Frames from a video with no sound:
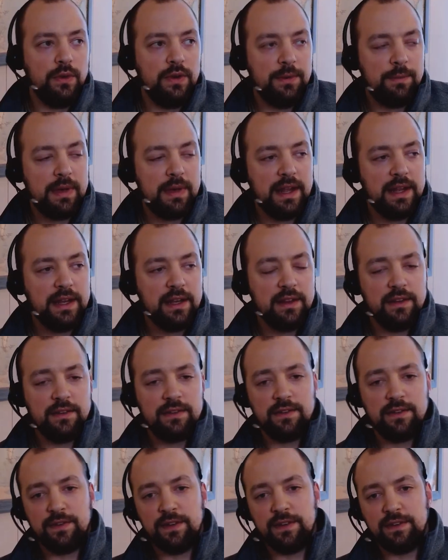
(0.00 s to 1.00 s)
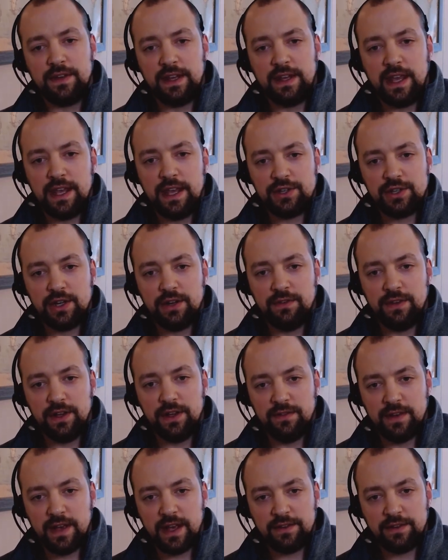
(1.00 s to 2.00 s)
depending on the sophistication of the
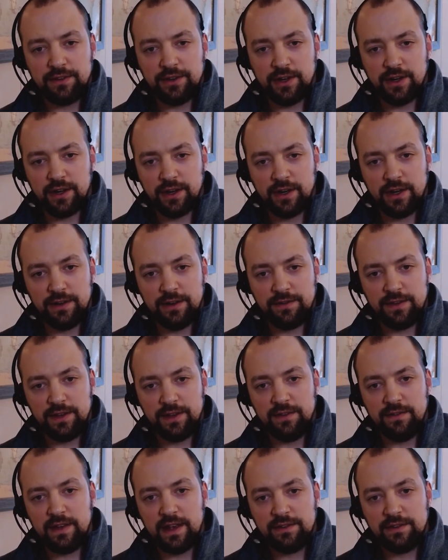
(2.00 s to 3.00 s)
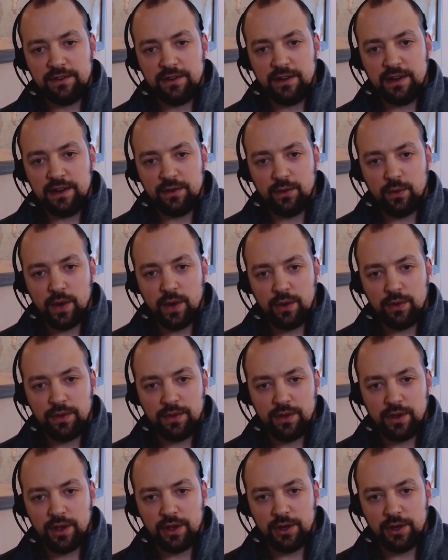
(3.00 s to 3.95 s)
investor, if the investor has the wherewithal